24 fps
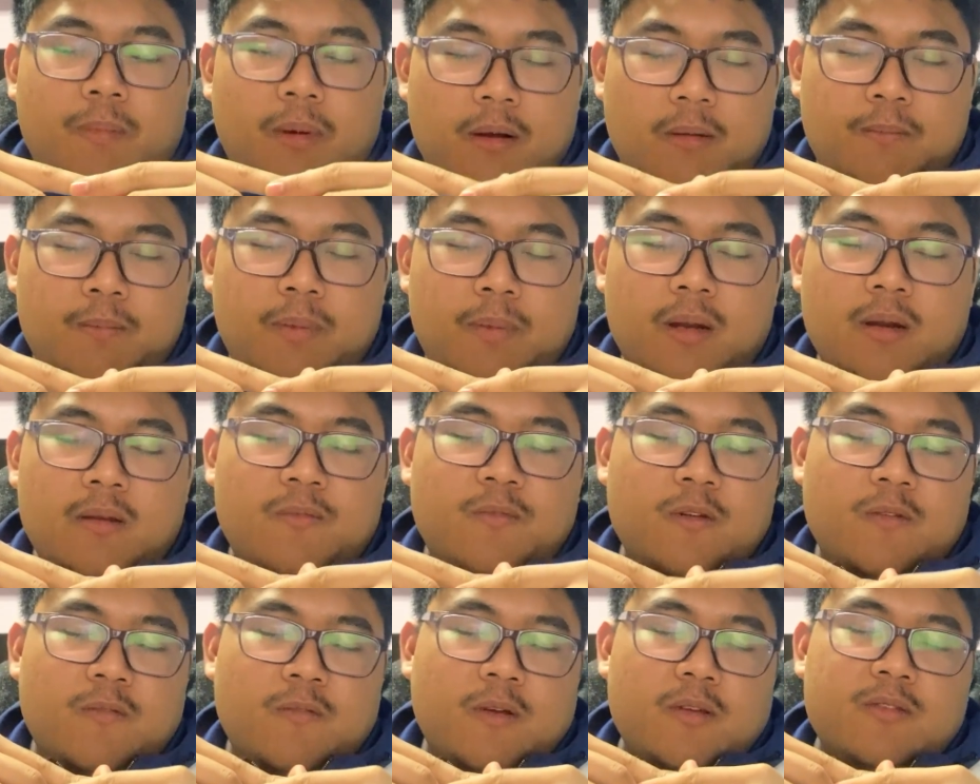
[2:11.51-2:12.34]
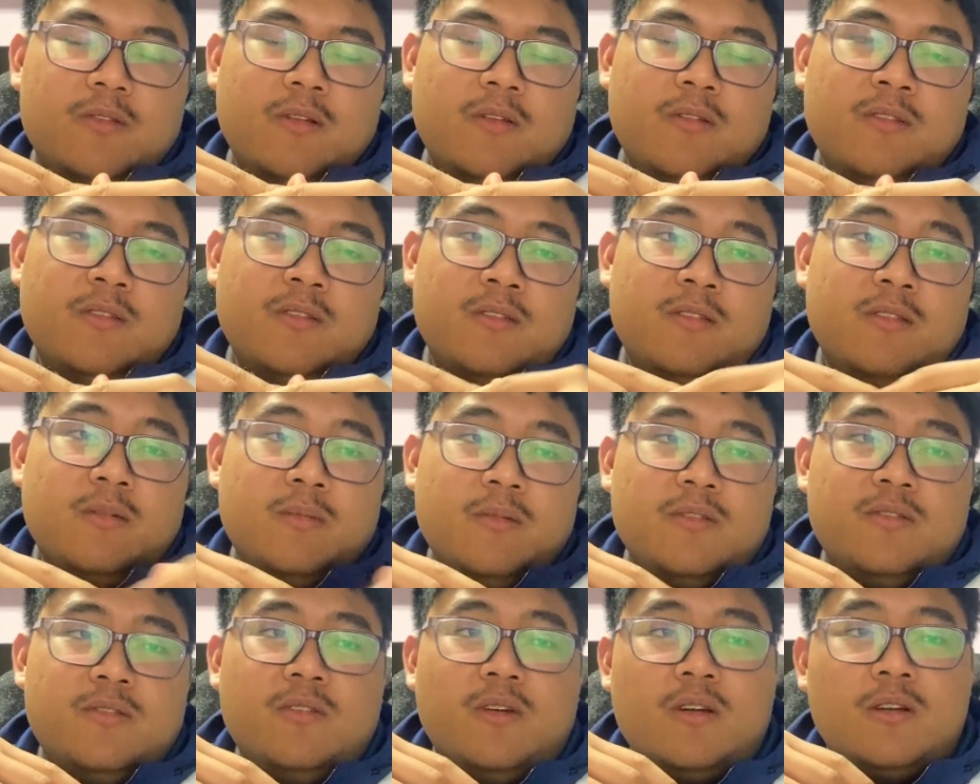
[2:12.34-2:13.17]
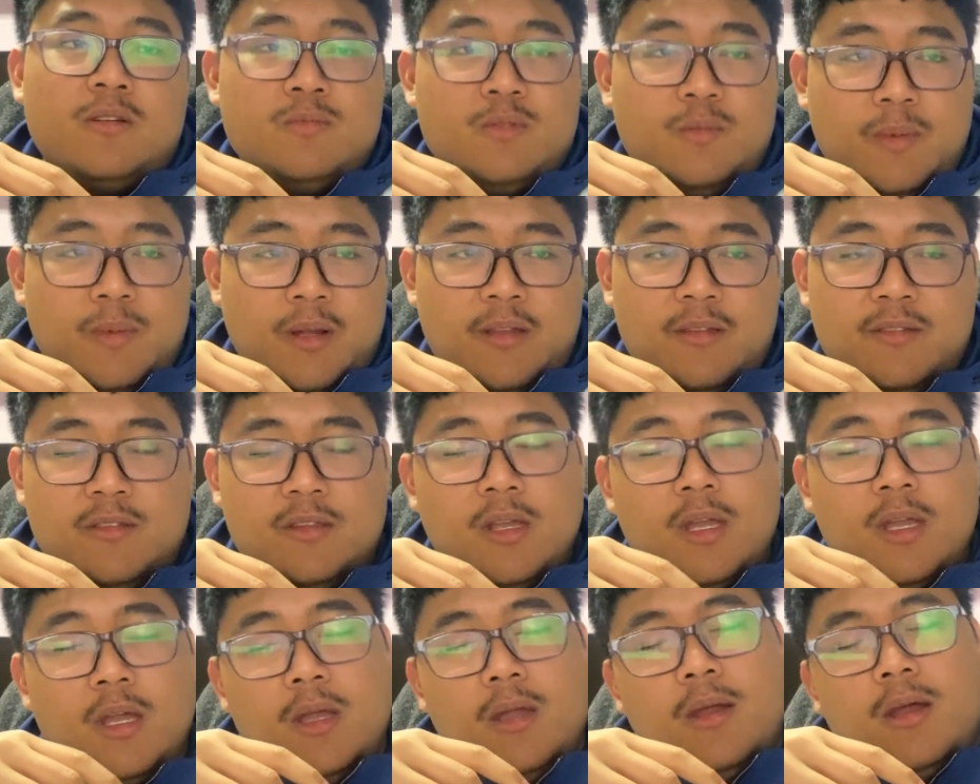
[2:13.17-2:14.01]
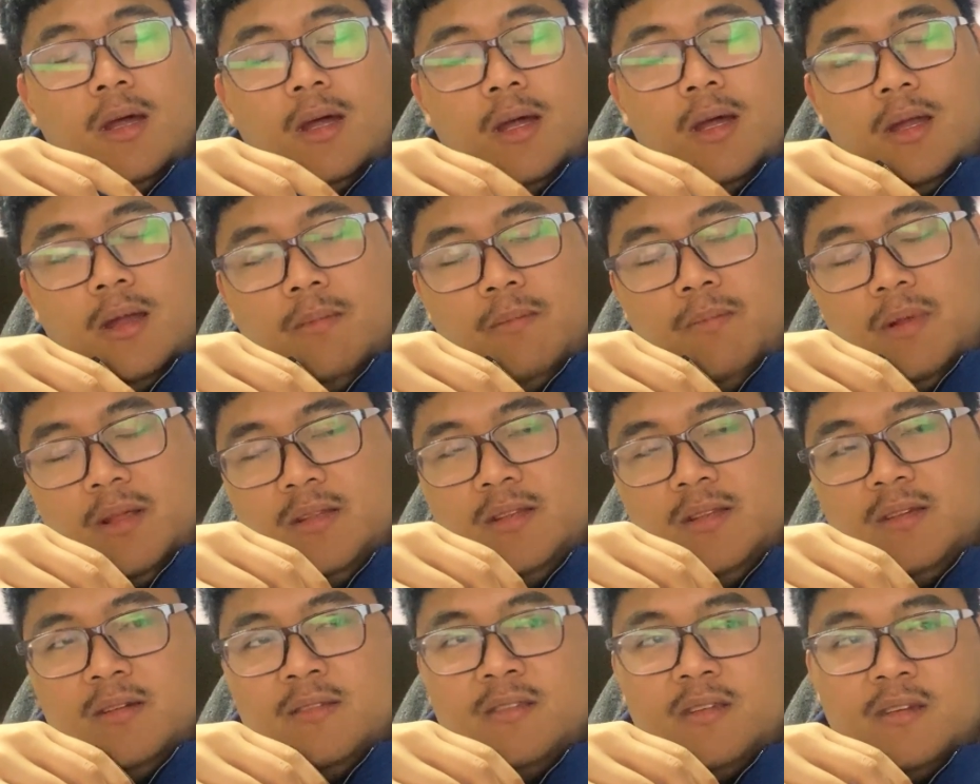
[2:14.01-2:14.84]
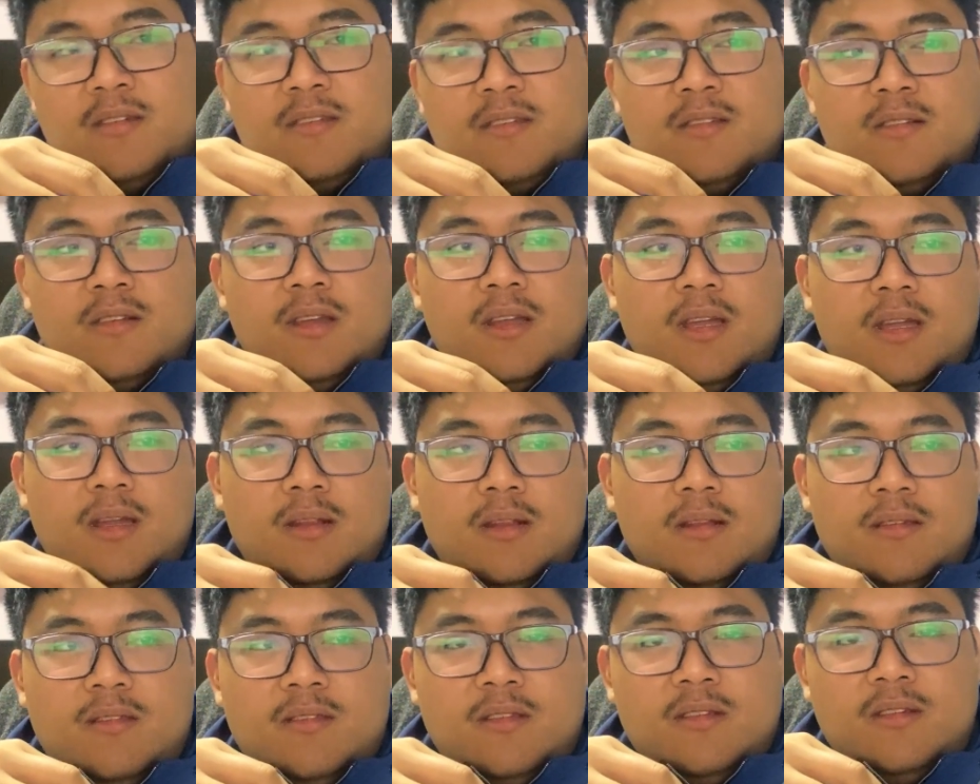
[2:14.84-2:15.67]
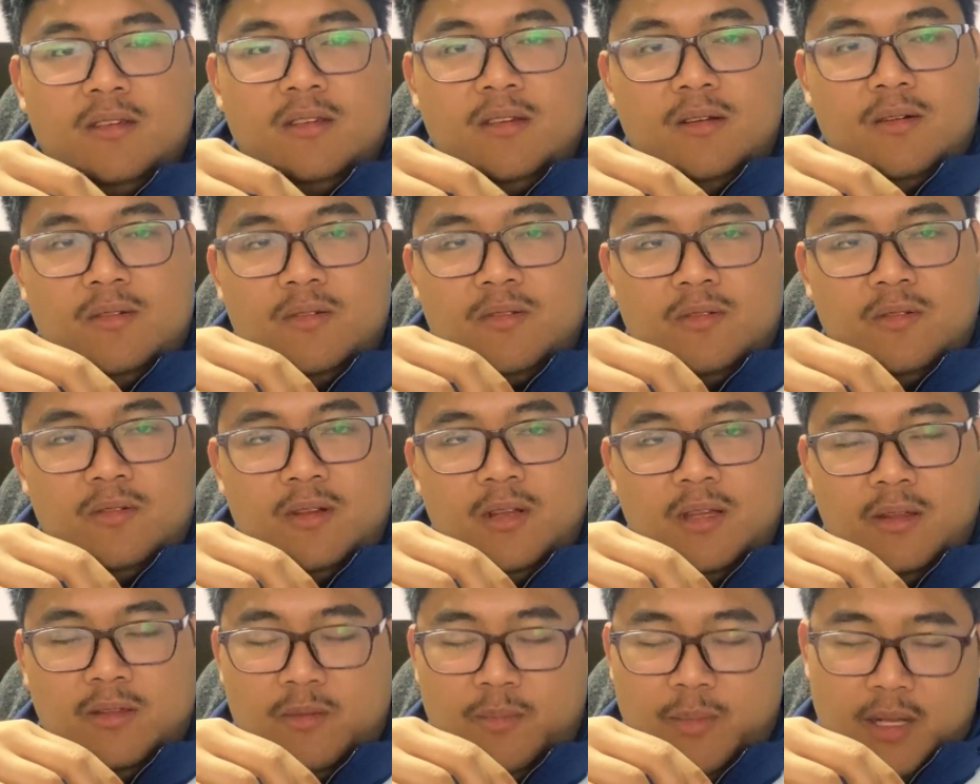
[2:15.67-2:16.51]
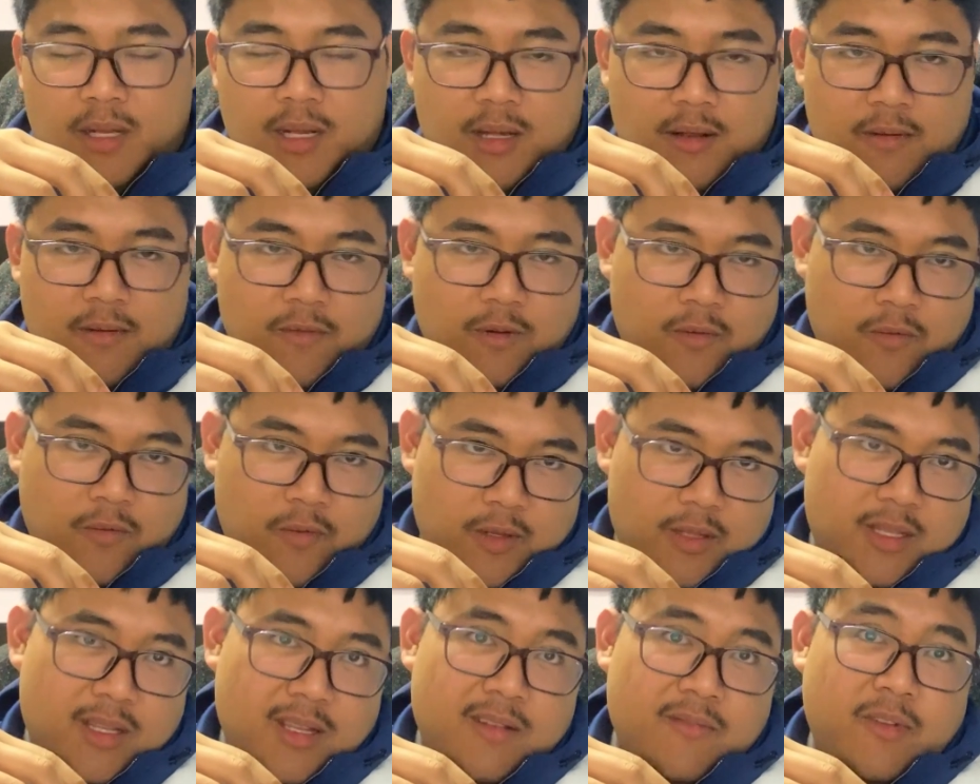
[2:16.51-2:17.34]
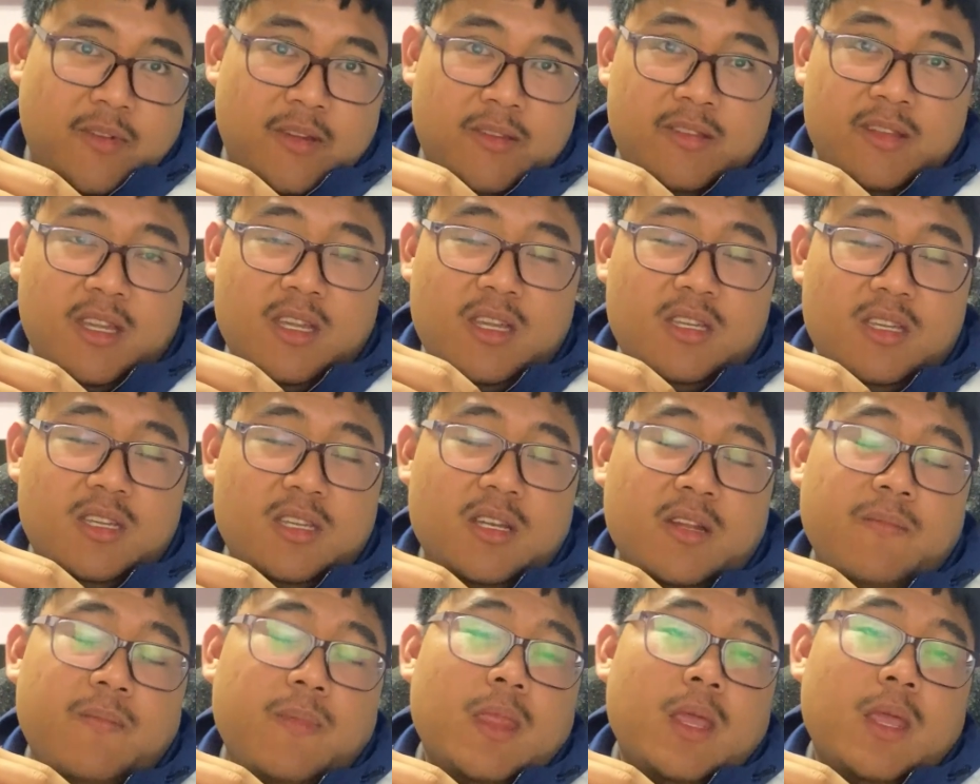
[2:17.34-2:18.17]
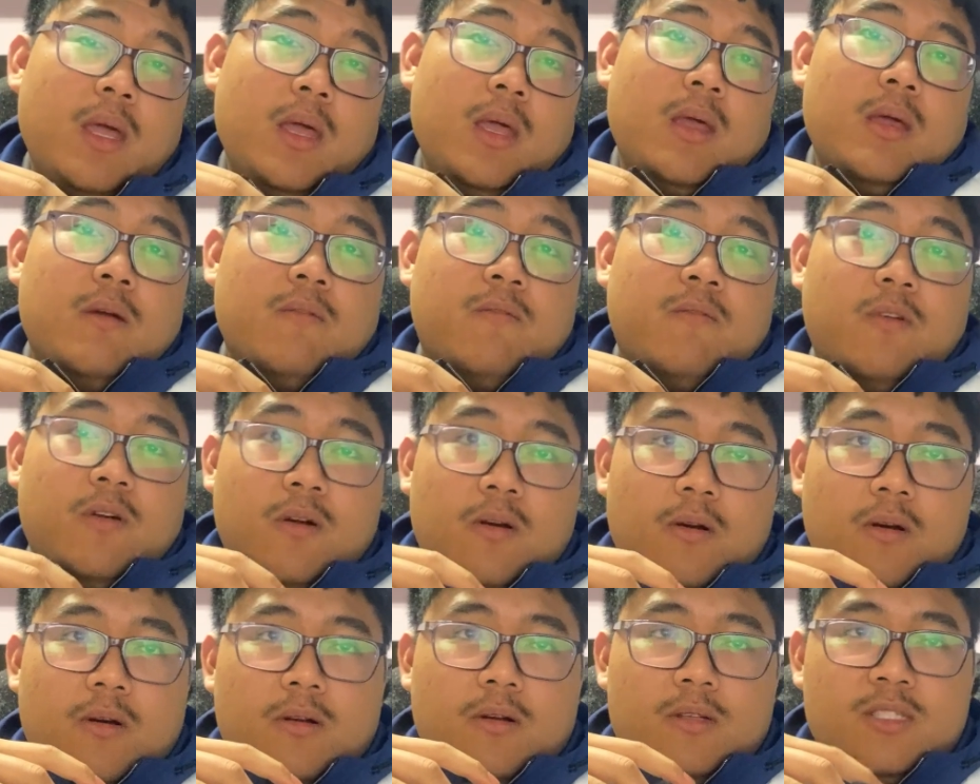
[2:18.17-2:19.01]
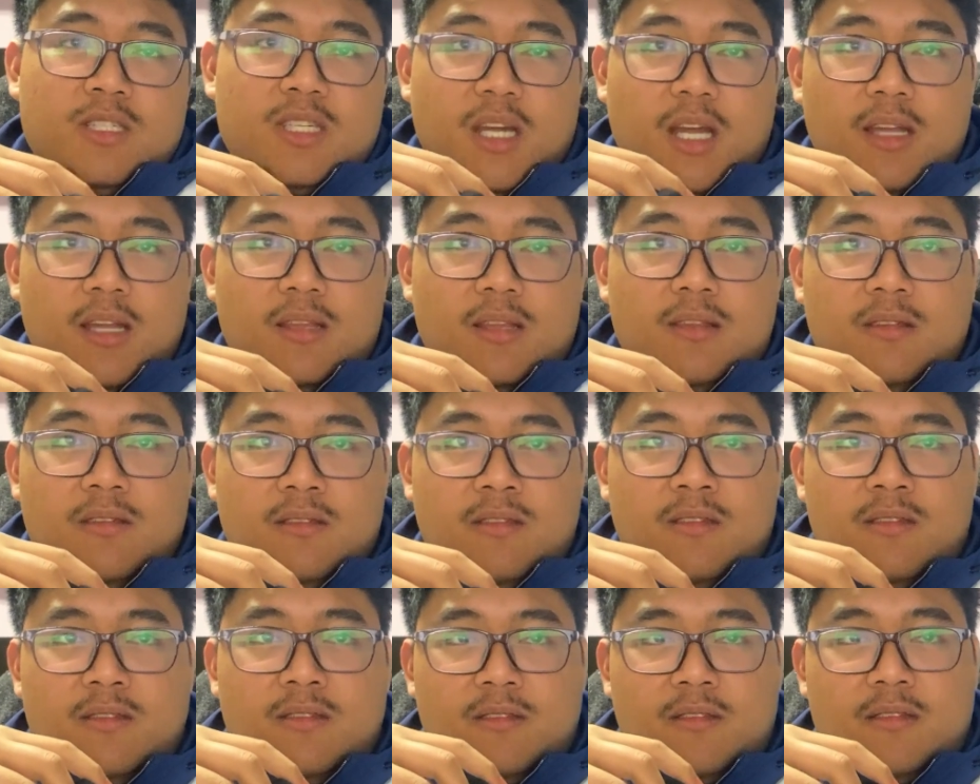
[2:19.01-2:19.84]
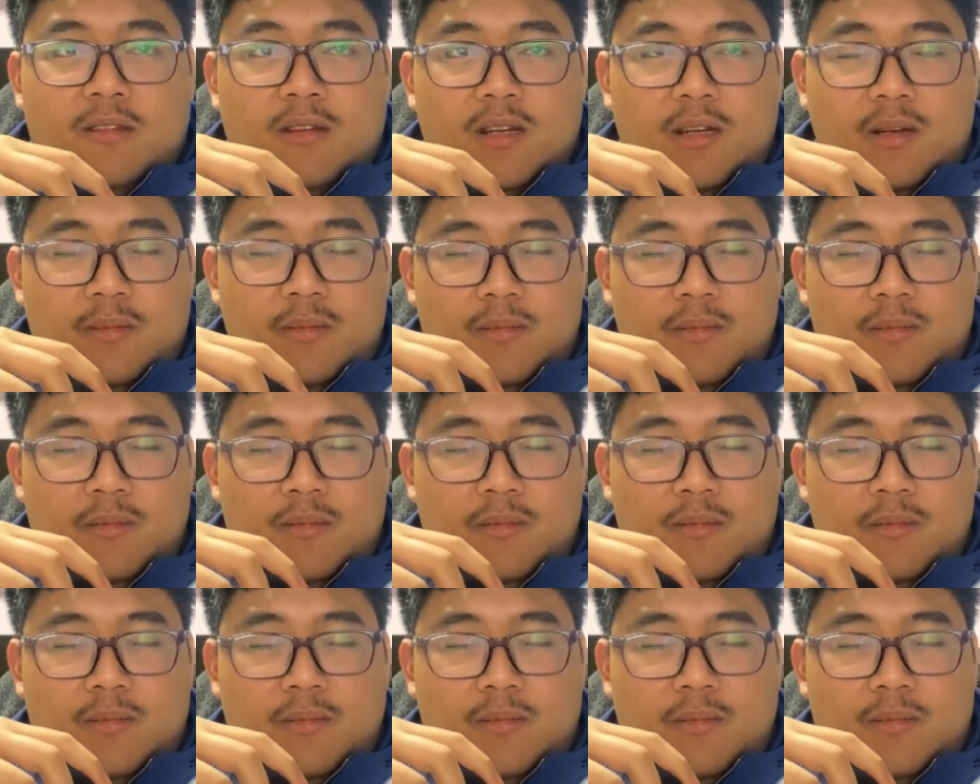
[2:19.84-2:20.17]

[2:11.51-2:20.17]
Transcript: peripheral vascular system is not compromised. And plain chest X-ray and ECG also need to be done for further investigation. For GIT system,